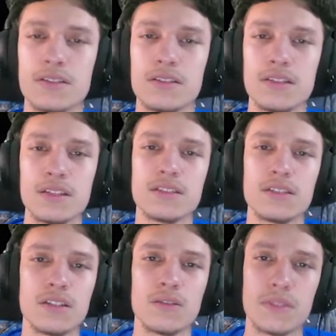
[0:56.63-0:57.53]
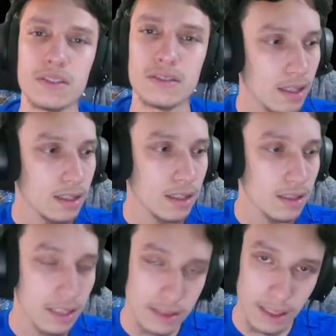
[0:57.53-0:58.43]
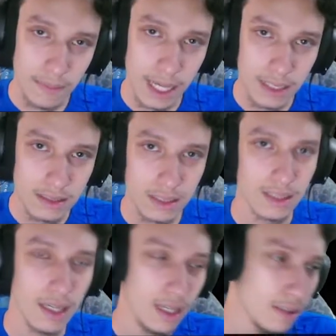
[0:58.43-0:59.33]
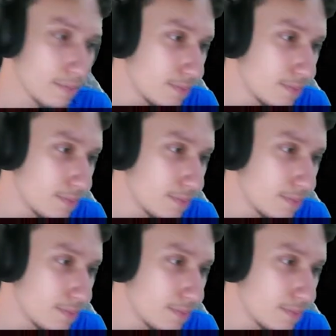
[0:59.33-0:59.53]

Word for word: Consider it let's get back into the game.